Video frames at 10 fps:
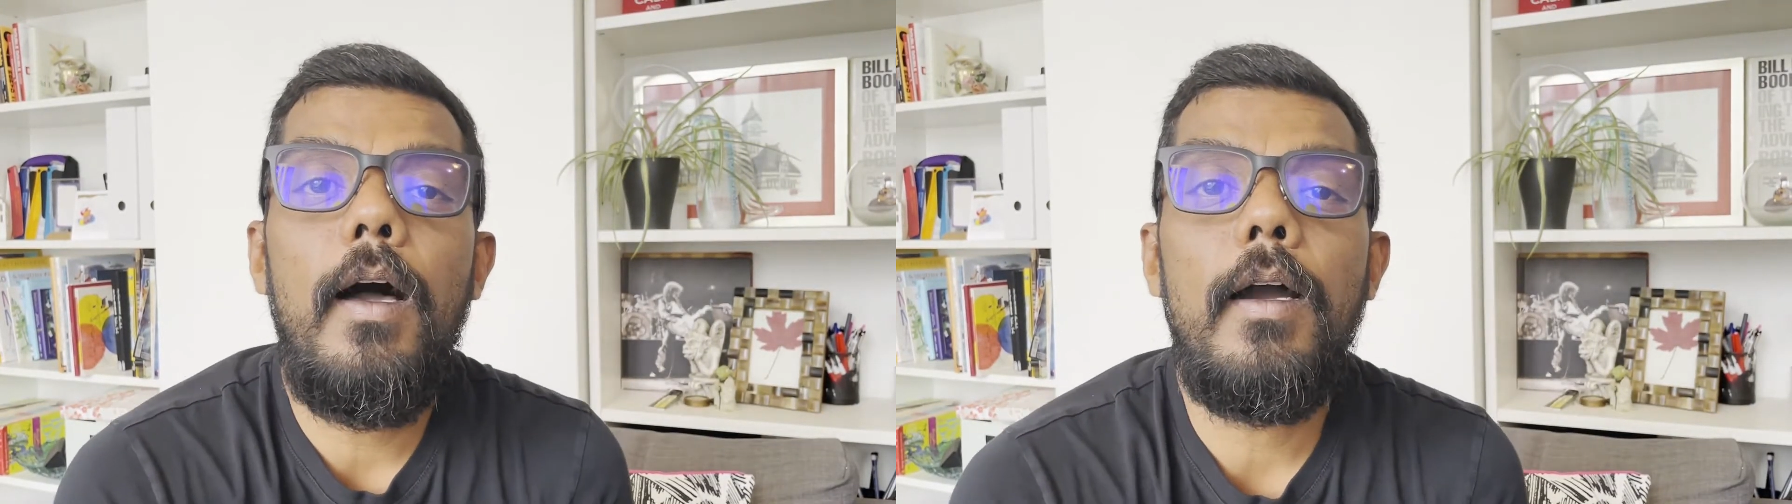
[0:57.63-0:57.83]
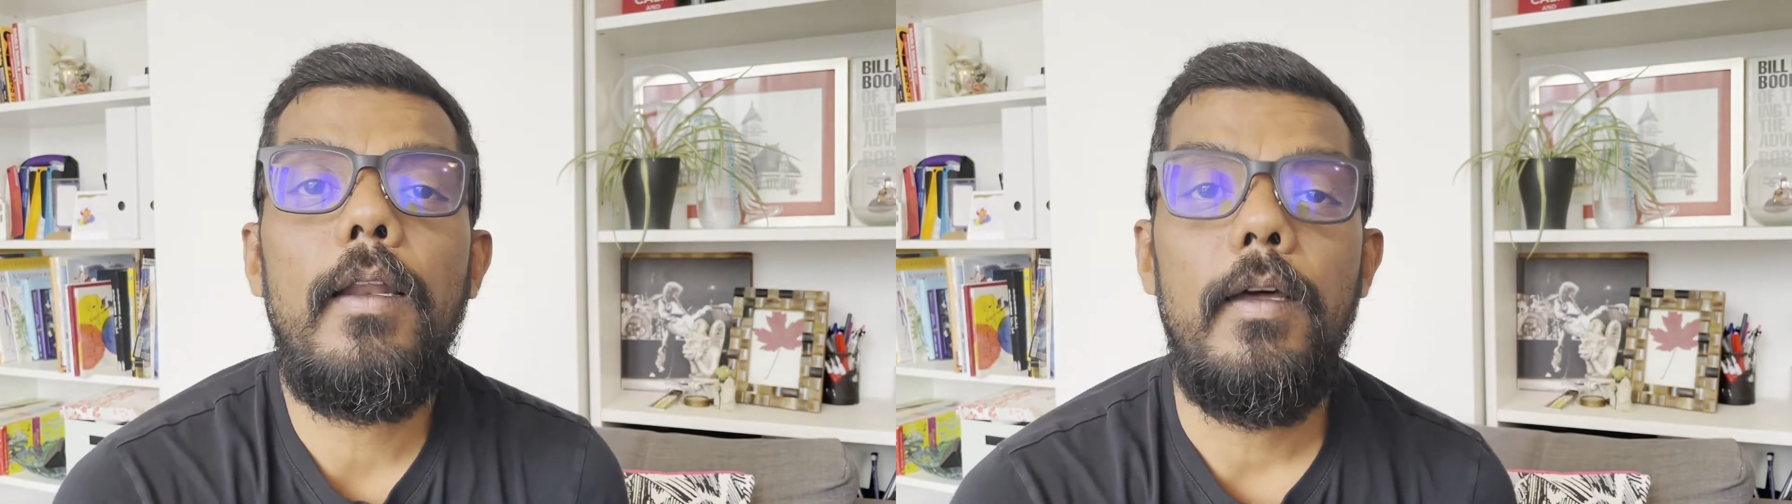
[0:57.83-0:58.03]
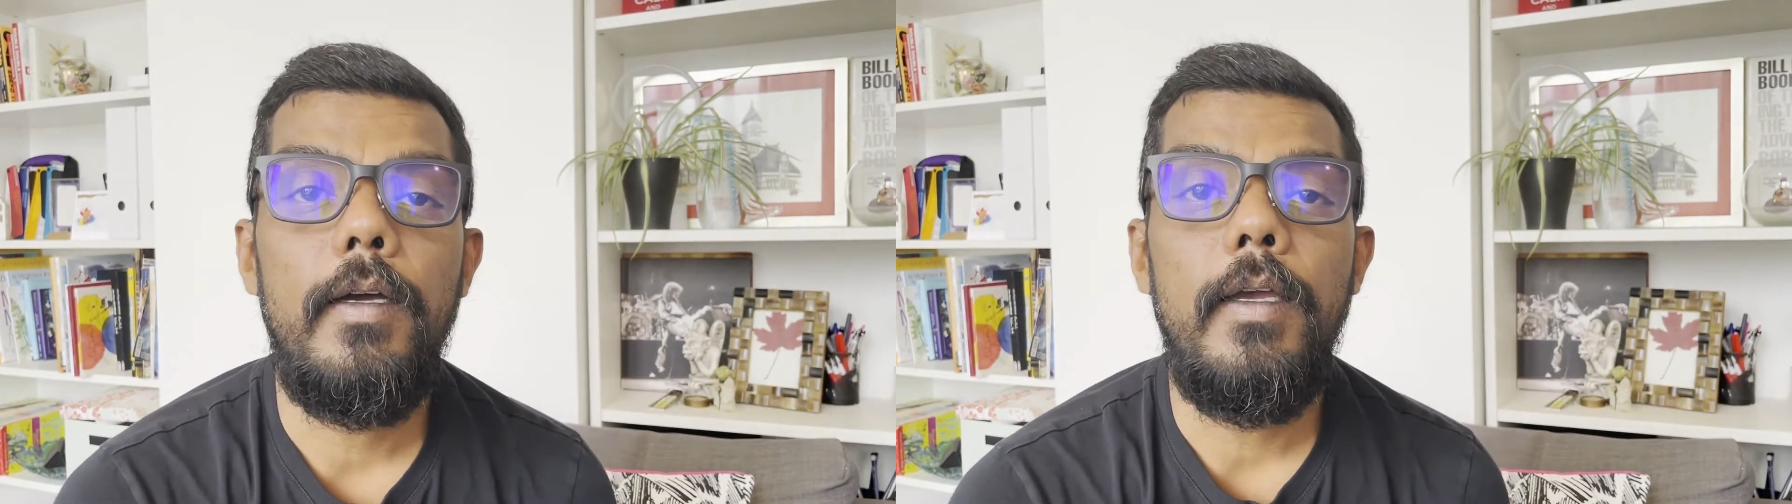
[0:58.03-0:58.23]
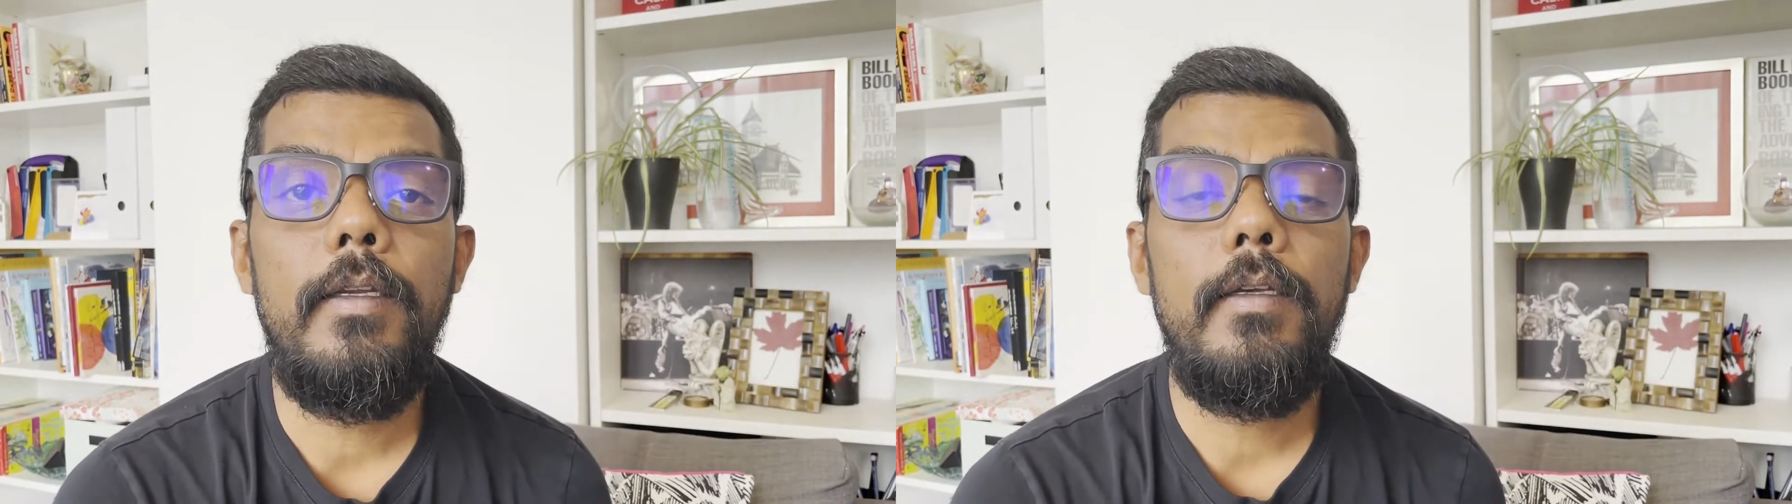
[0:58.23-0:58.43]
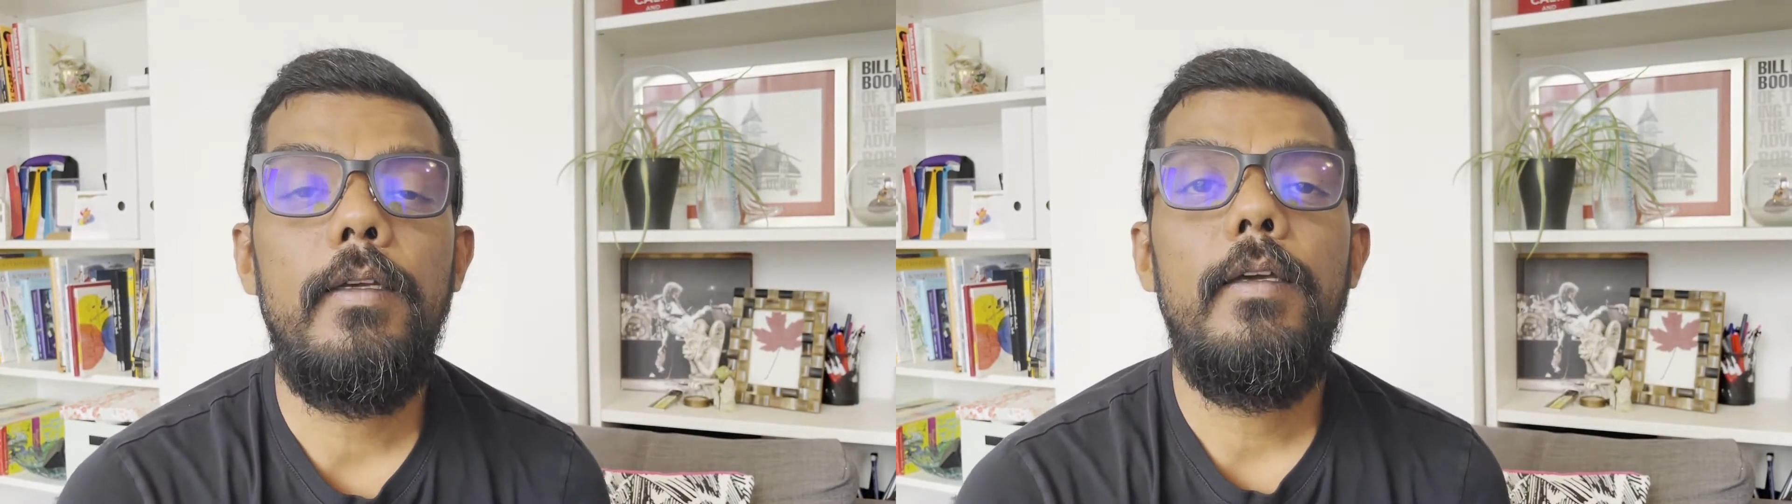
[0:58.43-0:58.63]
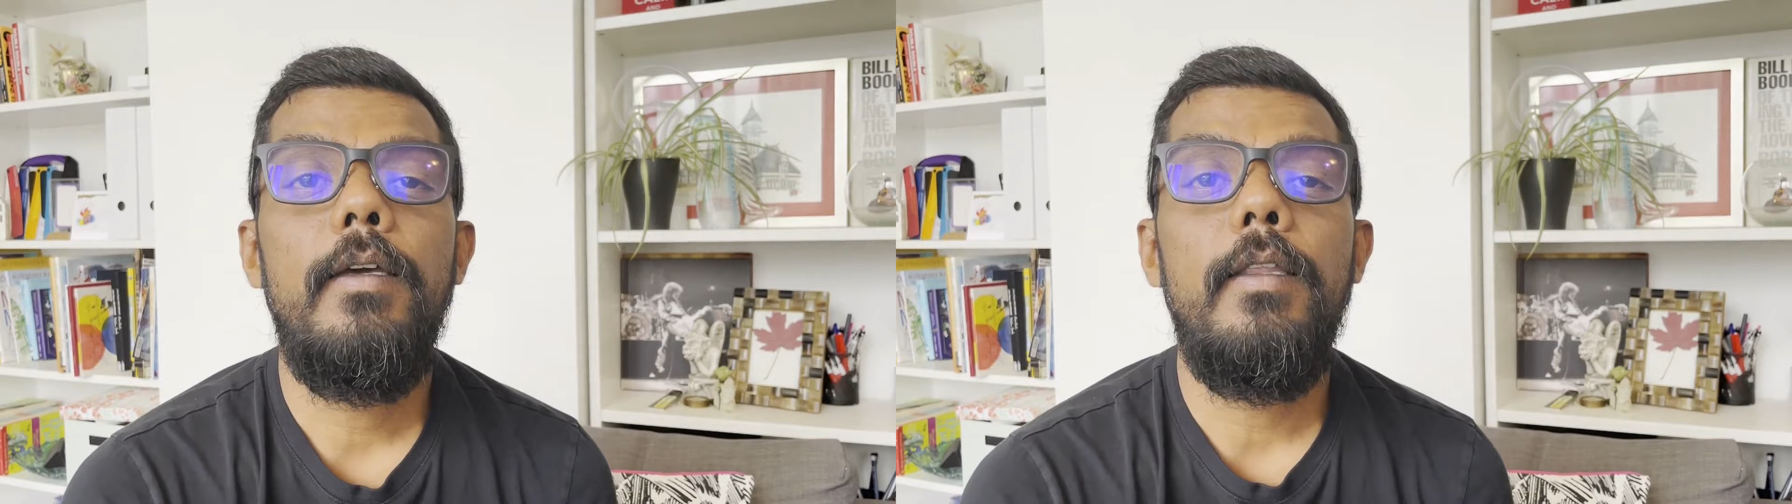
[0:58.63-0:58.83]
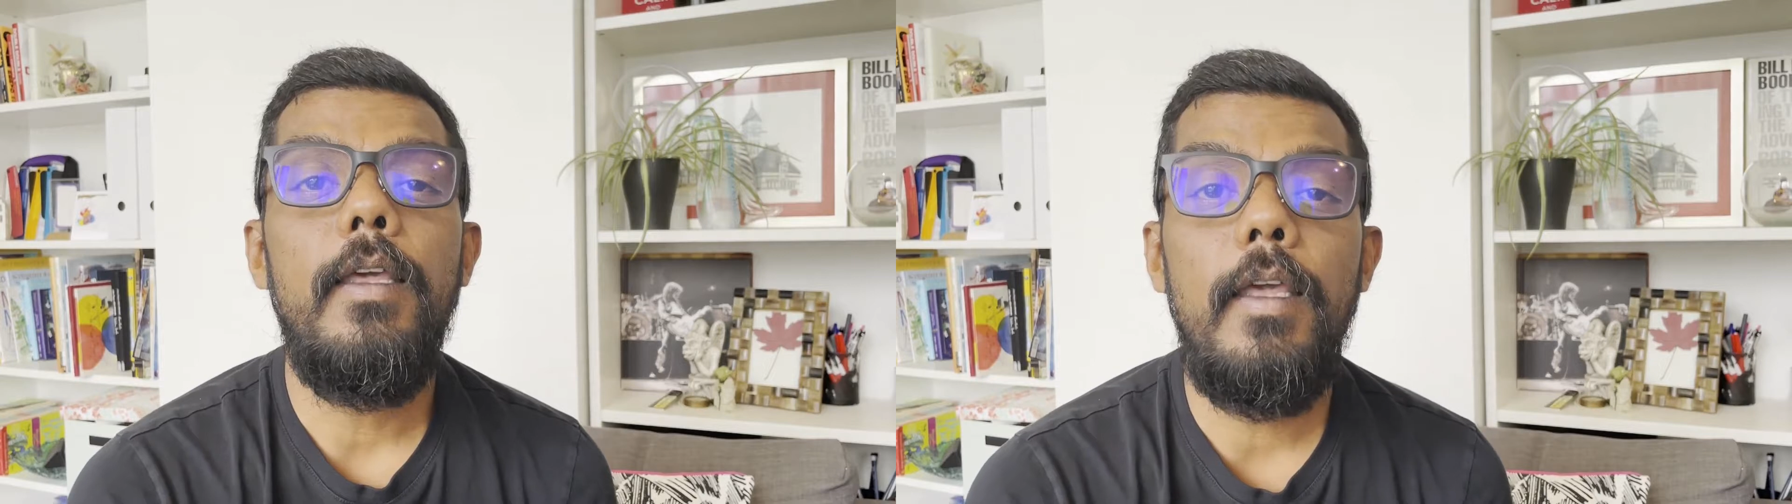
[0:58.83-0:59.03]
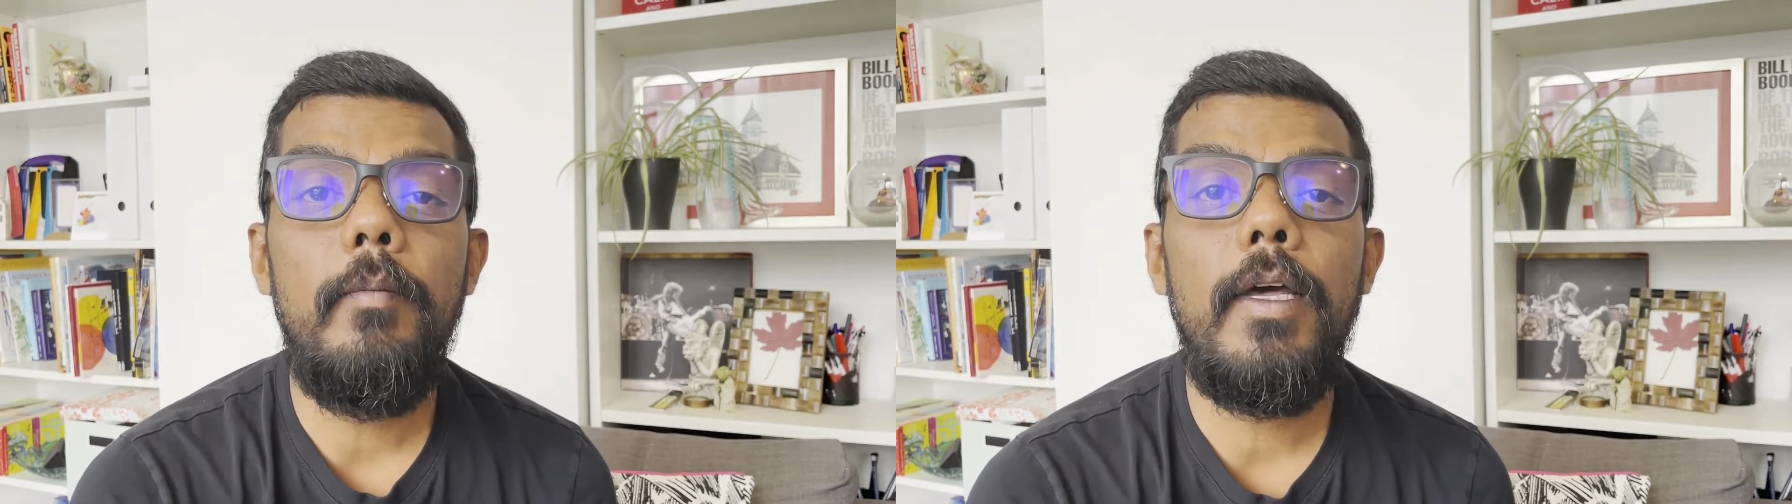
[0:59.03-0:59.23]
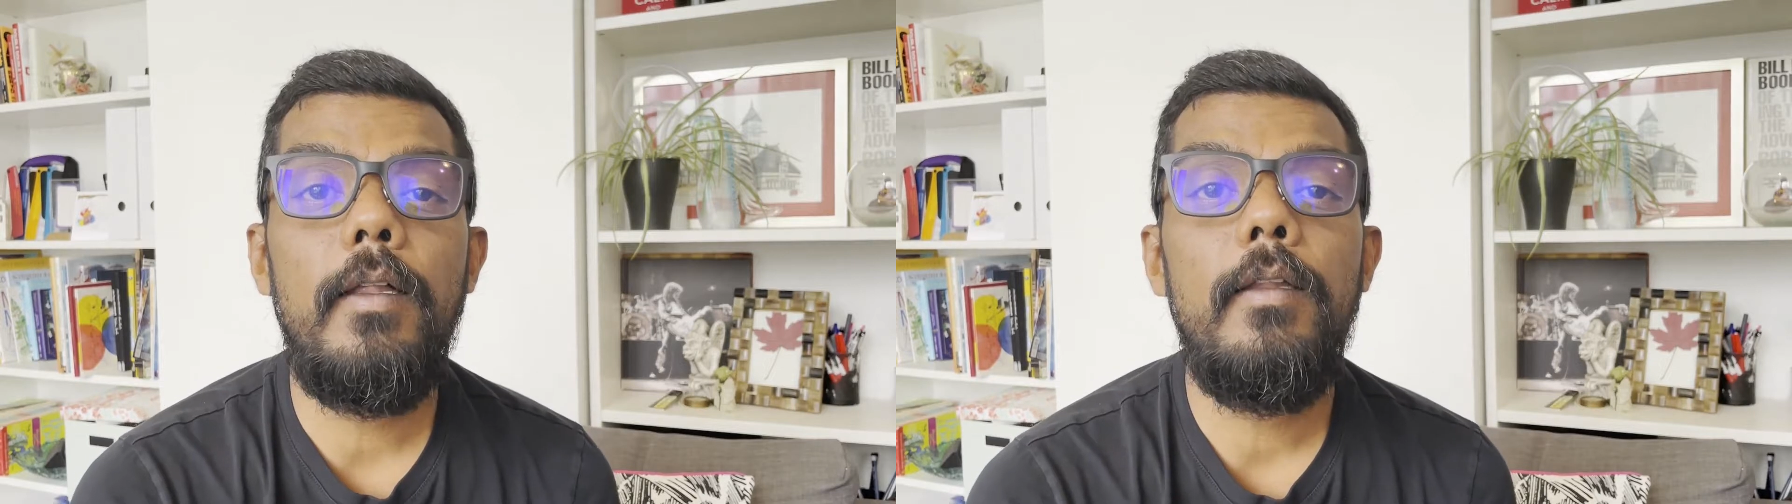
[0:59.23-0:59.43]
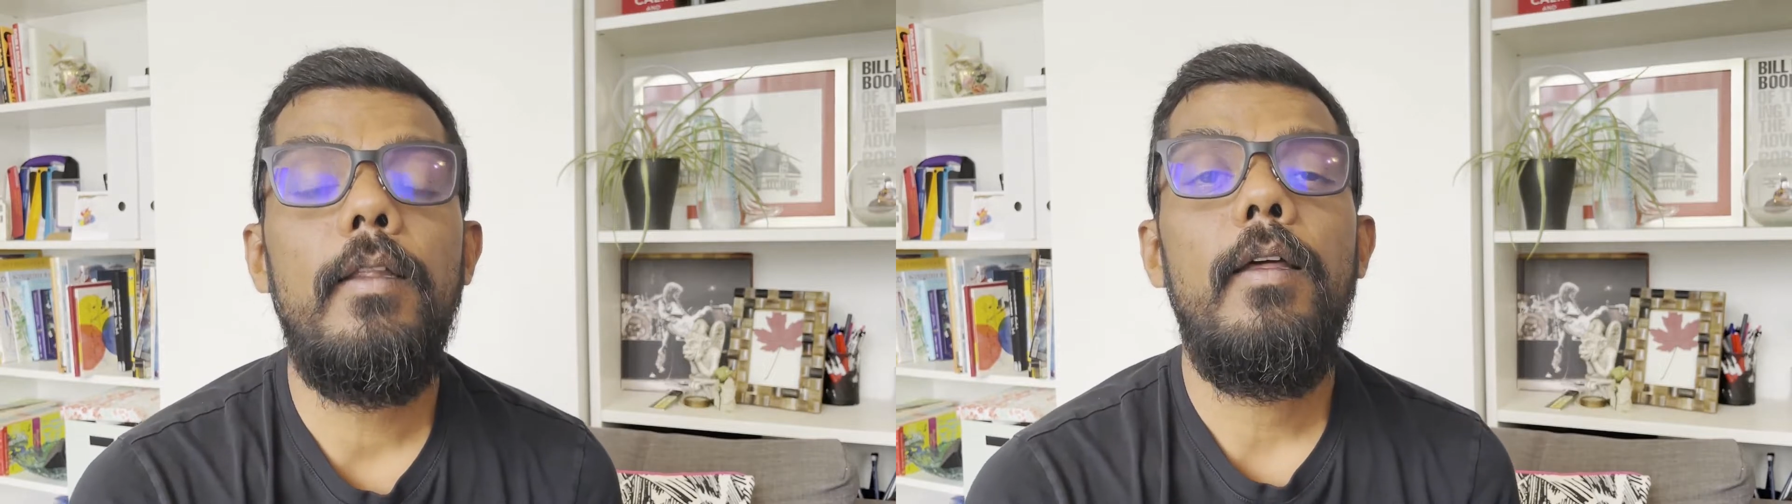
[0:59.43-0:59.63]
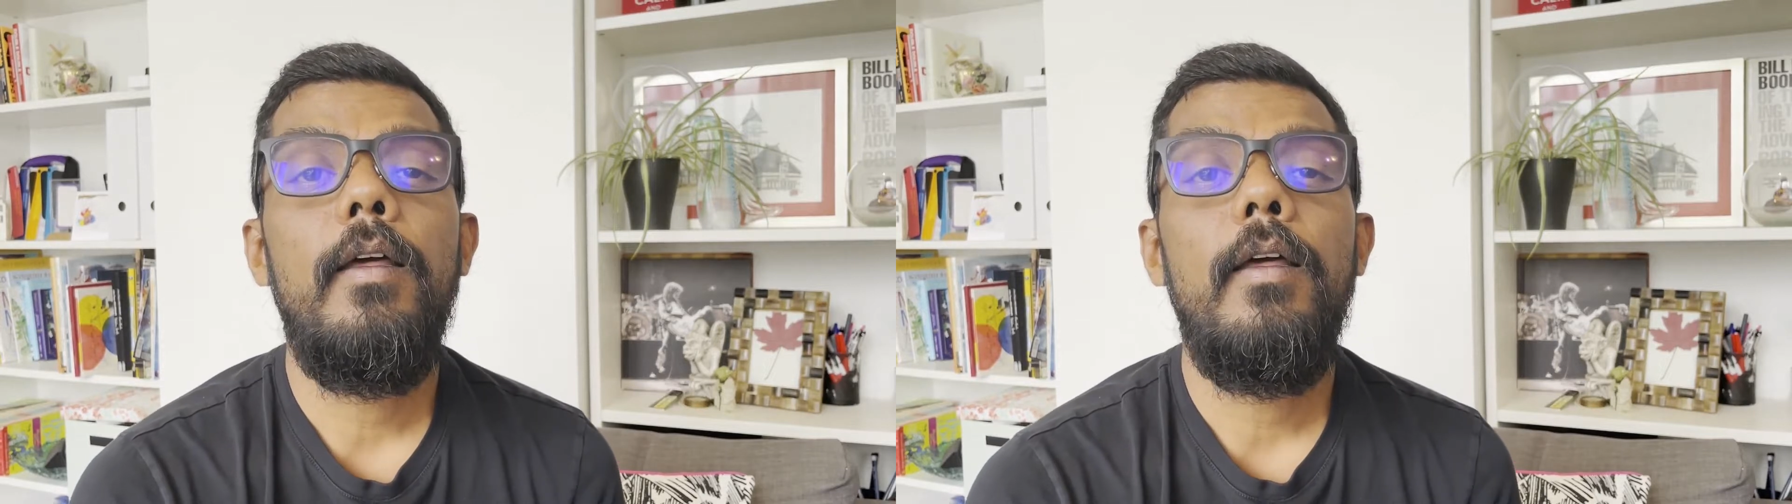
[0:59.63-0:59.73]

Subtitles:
our client, the email,